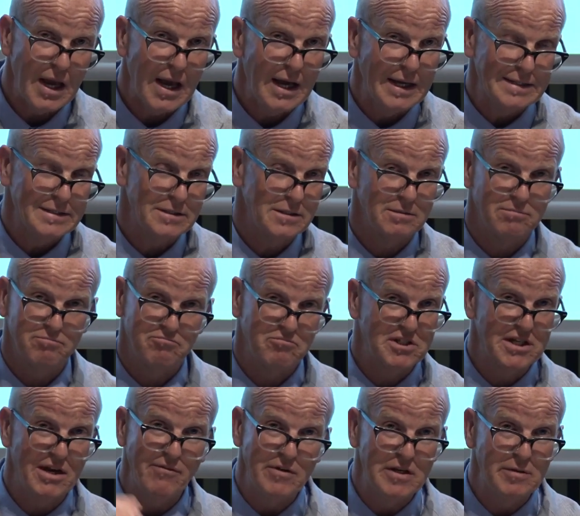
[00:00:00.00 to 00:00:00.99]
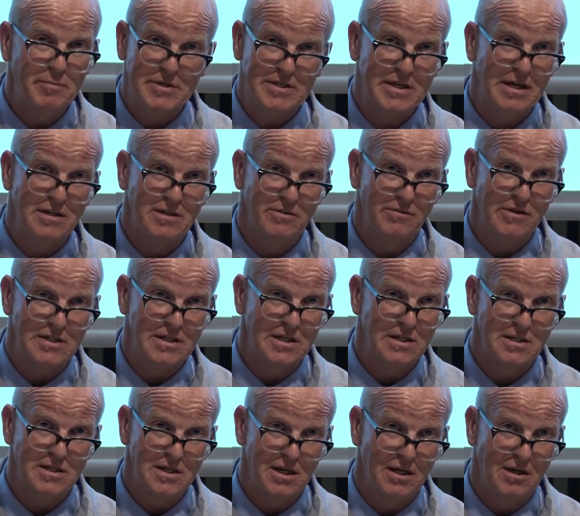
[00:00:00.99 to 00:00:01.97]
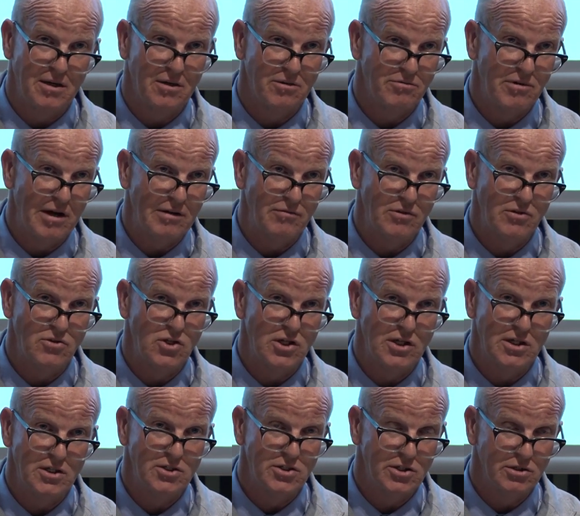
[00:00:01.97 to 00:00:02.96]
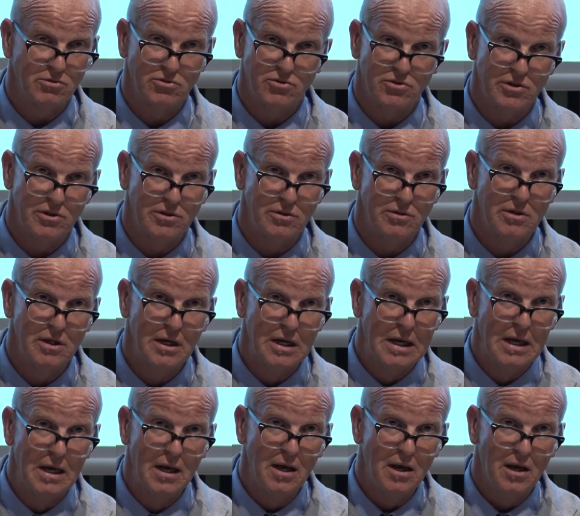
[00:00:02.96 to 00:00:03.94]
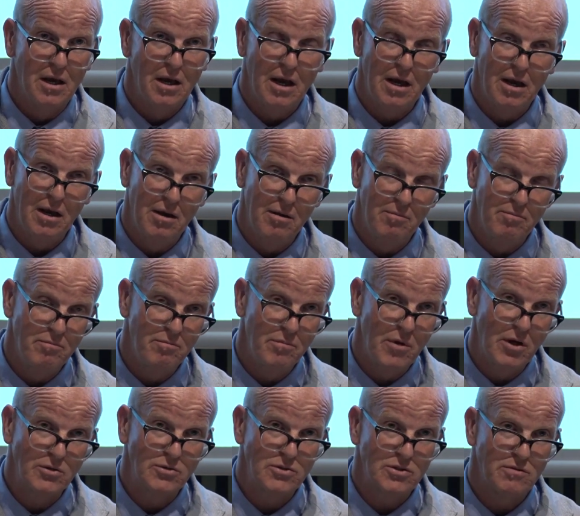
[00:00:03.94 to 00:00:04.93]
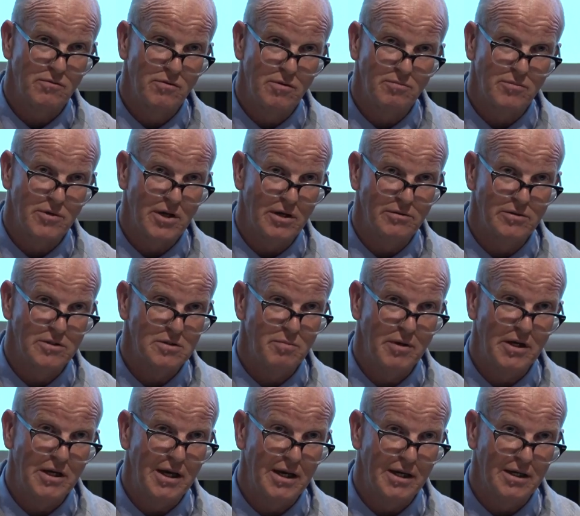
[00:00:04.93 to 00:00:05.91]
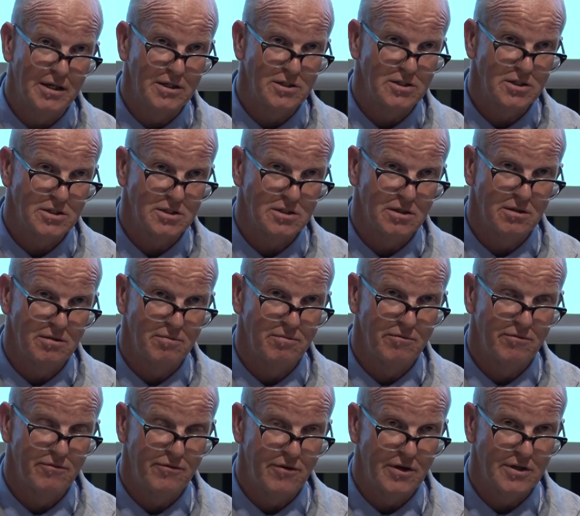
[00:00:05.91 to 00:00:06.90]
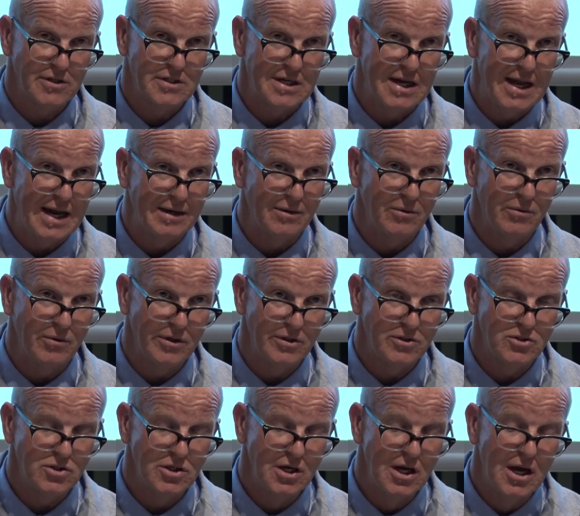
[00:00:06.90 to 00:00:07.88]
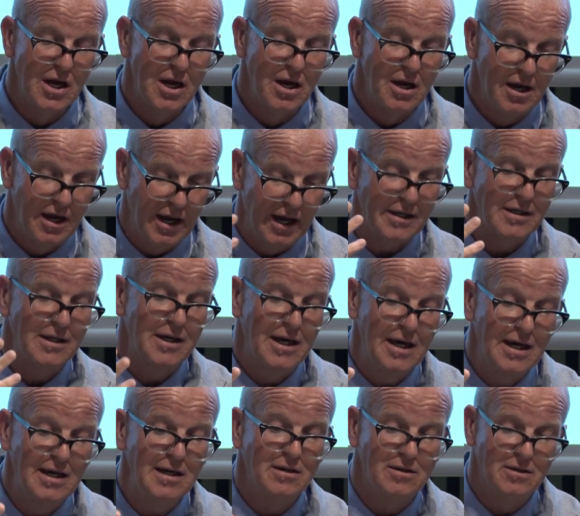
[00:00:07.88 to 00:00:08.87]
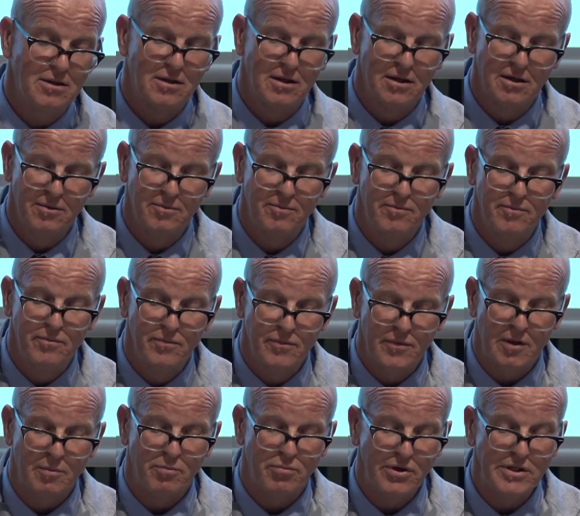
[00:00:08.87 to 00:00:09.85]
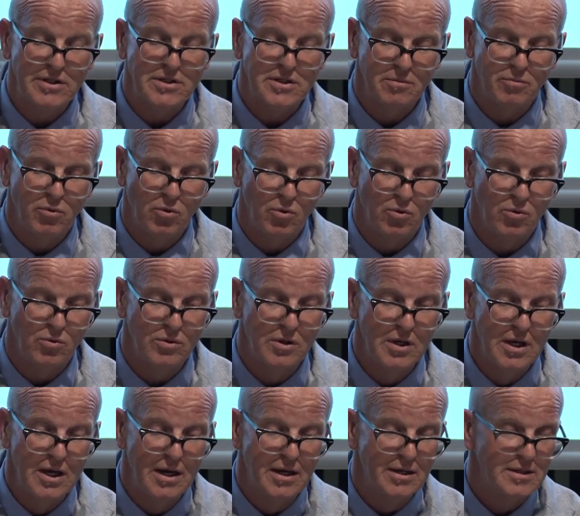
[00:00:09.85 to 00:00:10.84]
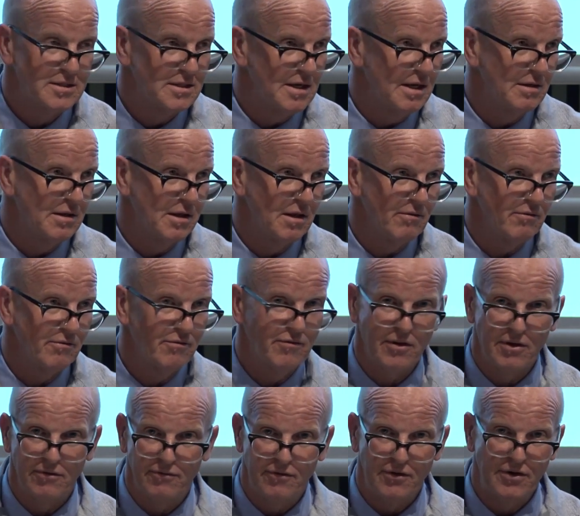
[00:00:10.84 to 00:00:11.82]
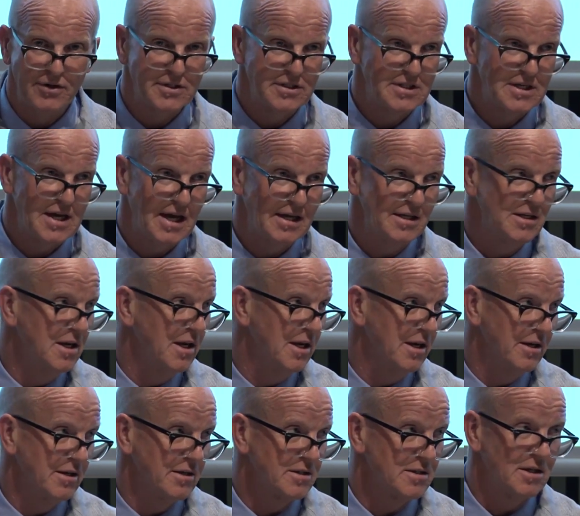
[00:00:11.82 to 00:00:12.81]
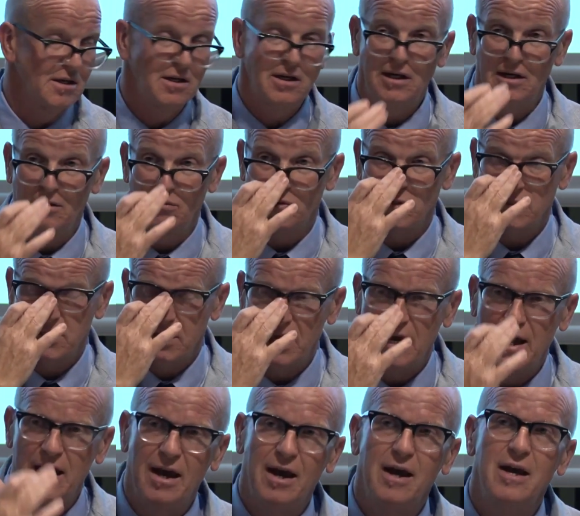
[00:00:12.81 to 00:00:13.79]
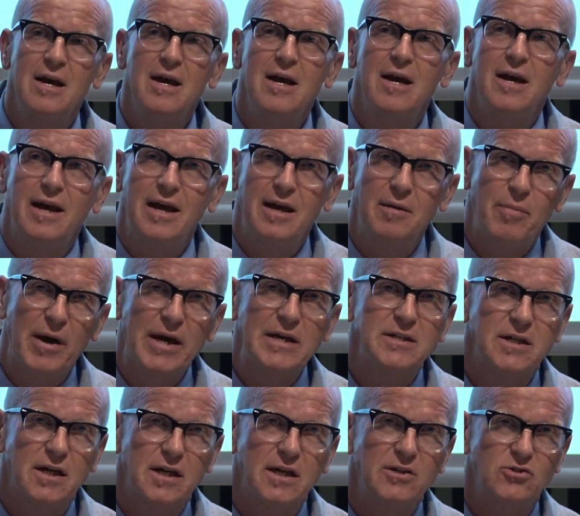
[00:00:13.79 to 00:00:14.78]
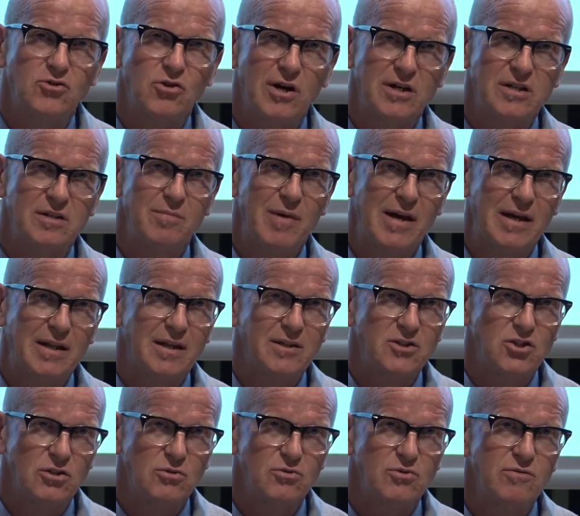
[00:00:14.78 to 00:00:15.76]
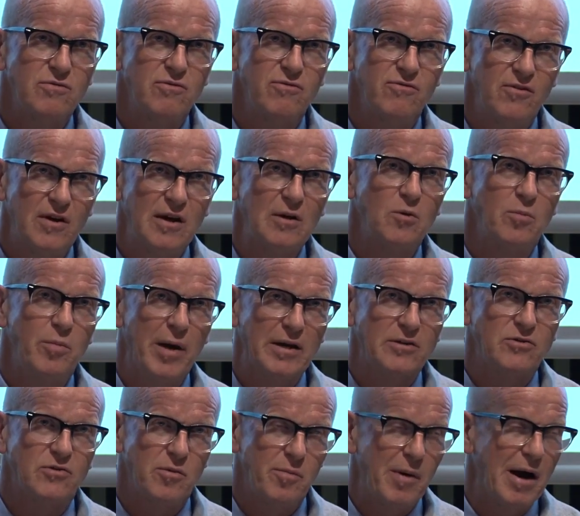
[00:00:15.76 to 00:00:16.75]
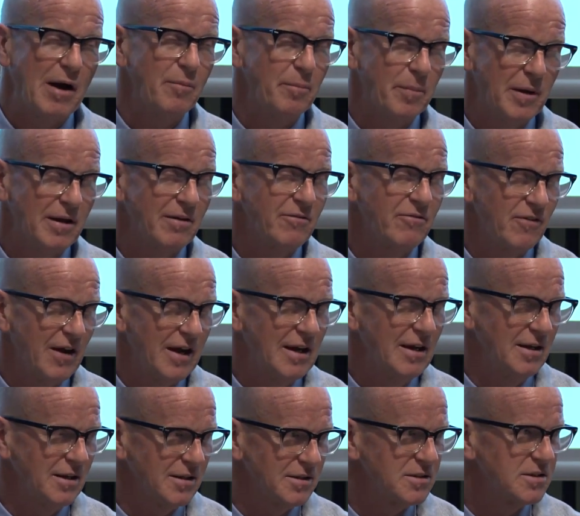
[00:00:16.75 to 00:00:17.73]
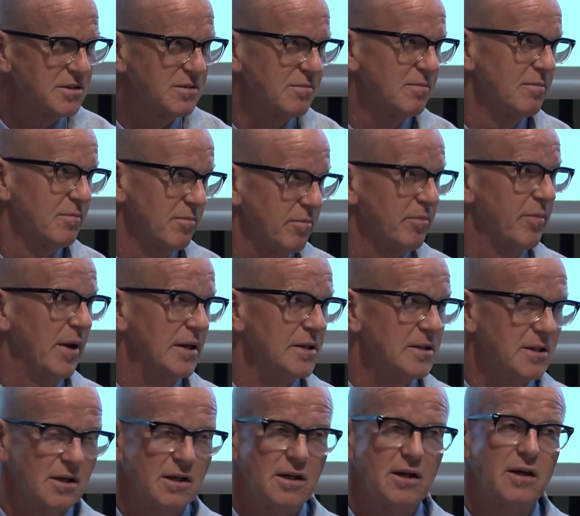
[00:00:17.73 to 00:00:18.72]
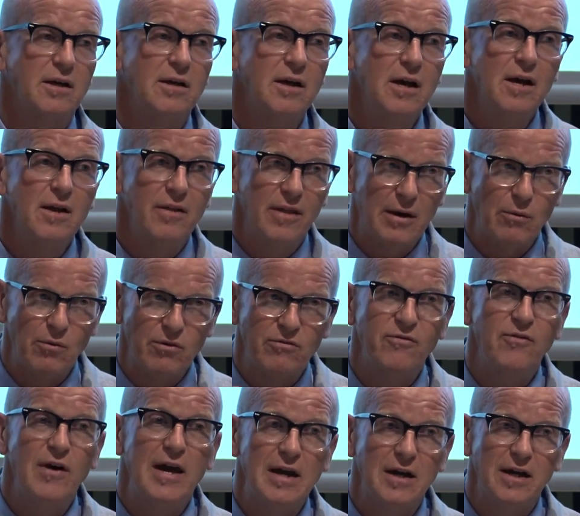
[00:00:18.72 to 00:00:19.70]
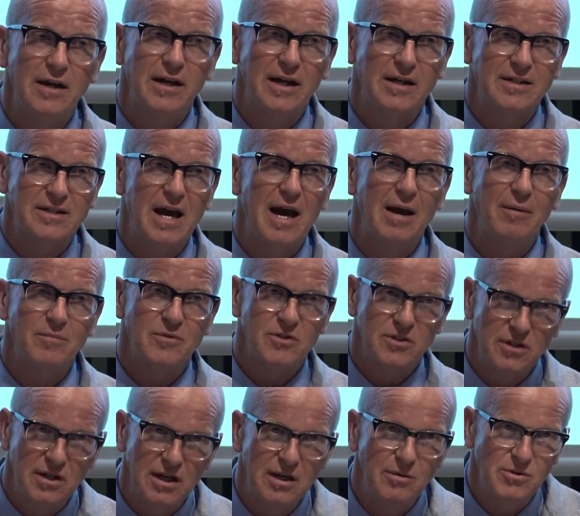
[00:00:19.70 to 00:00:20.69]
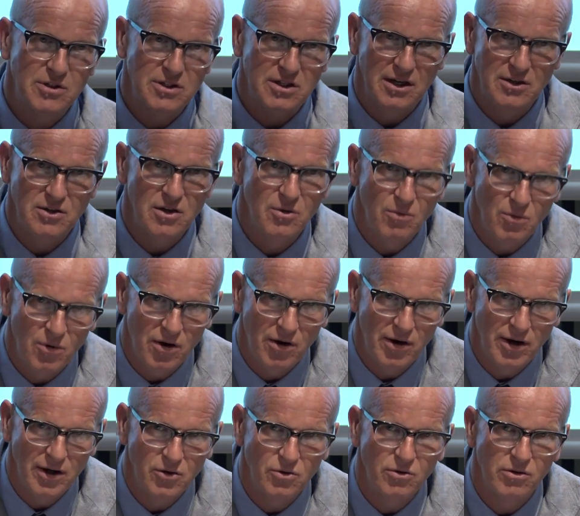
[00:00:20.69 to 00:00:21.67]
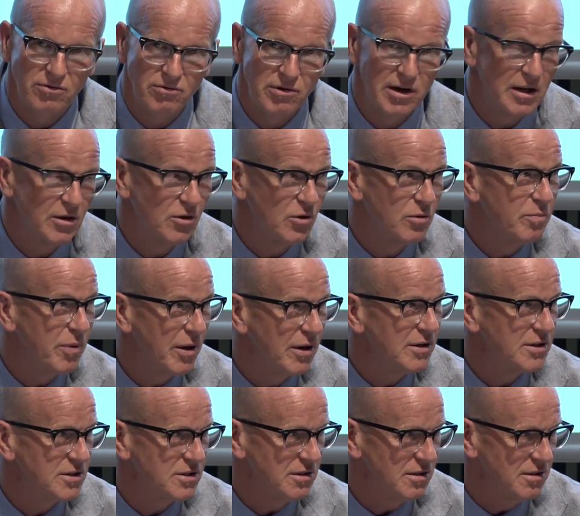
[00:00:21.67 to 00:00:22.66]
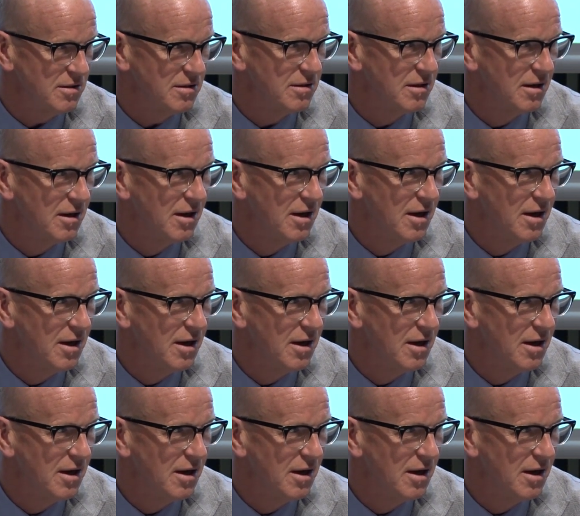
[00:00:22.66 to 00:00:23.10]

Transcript: has 70% of its intake are refugee children. Um, most of them don't speak English as a first language. And Keith, the, the principal, said that for the first 10 years that he was there, he basically tried to make the children feel better about being failures. Basically, they would fail in exams, and he would say, Don't worry, you're a really good person